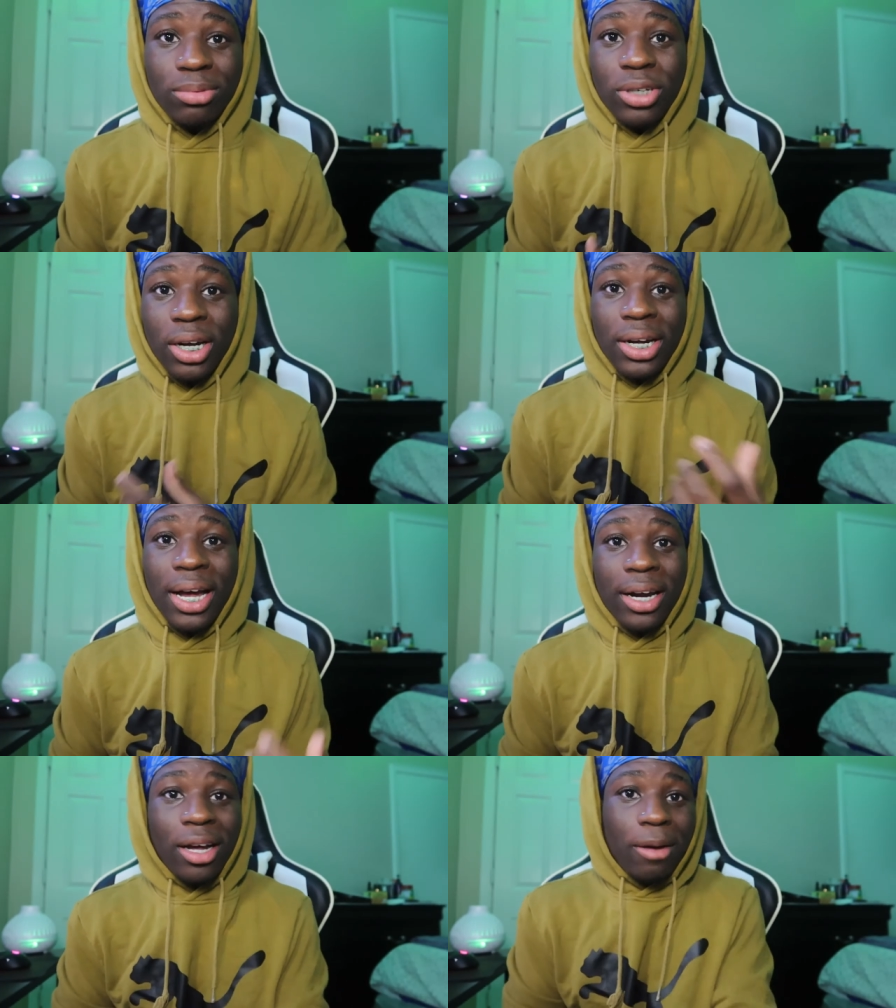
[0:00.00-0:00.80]
I'm trying to
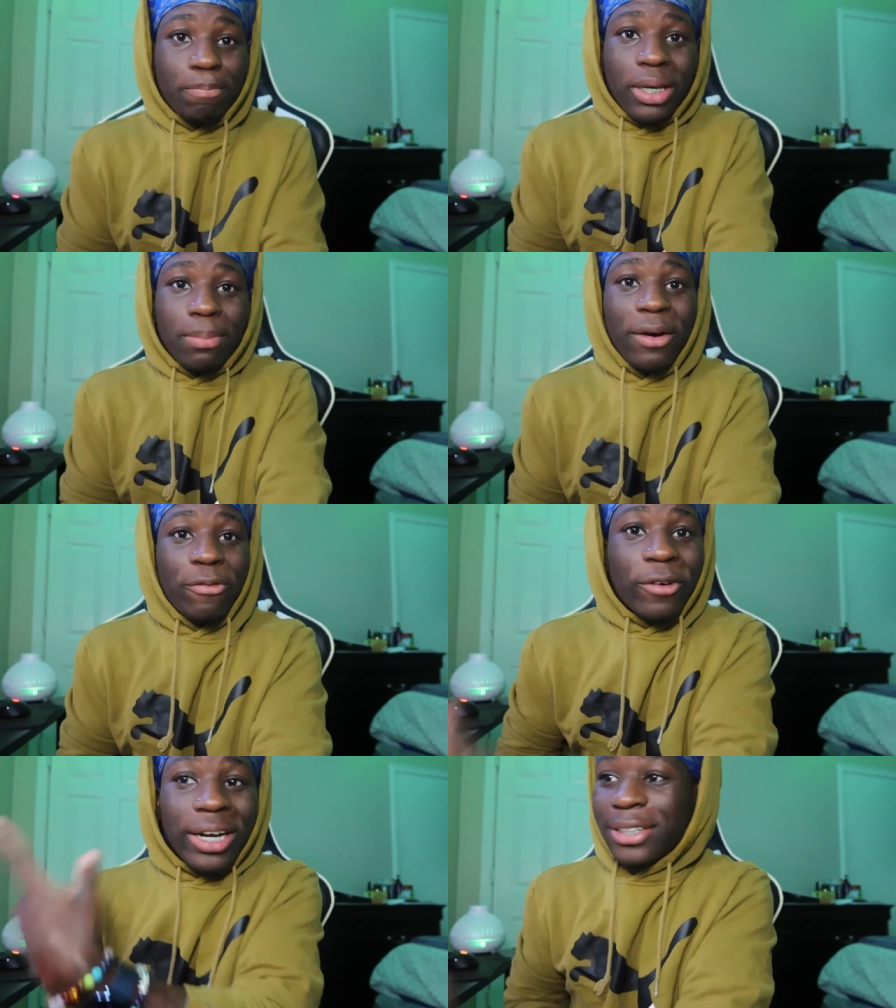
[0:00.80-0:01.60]
goddamn beat my
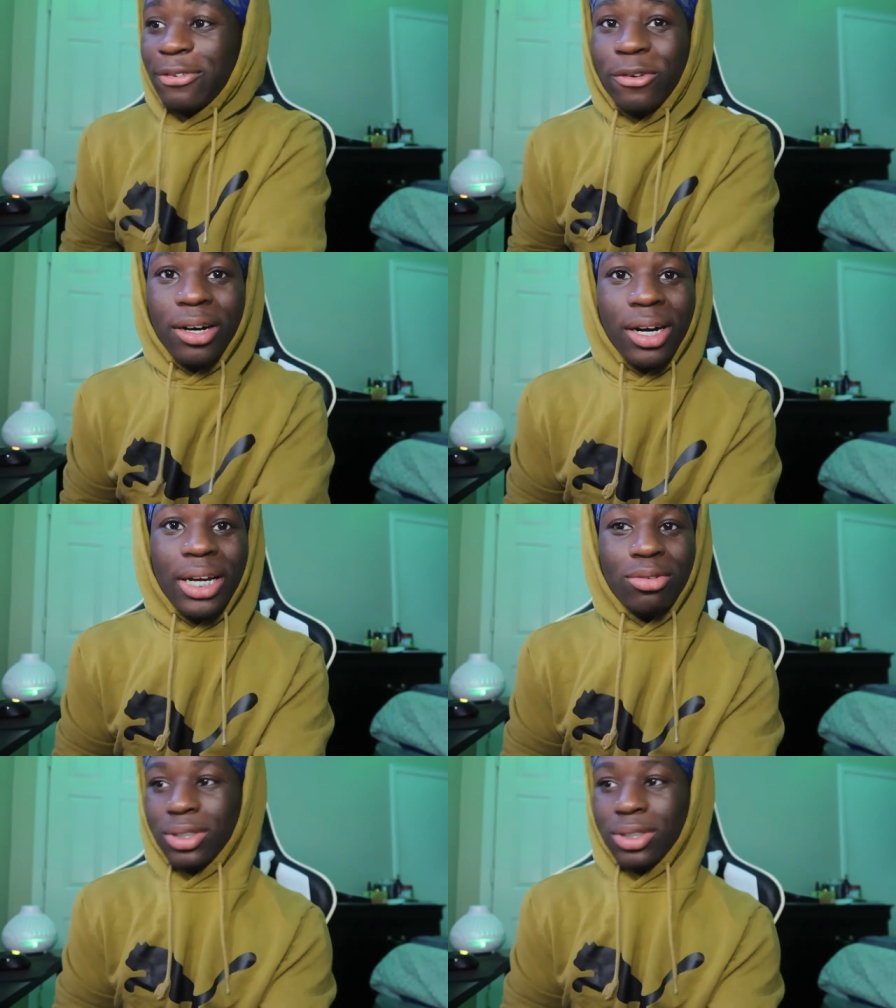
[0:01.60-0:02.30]
friends in Fortnite.